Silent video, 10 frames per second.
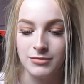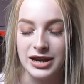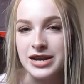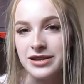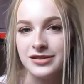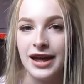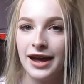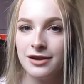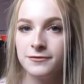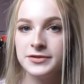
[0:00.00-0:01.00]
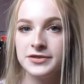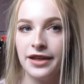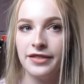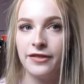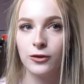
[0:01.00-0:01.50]
E's and F's,
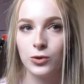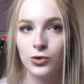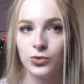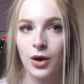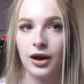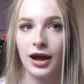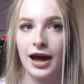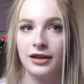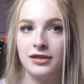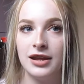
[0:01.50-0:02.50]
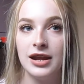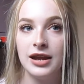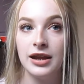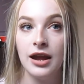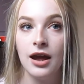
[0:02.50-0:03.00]
and then the coursework and
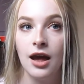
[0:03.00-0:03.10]
the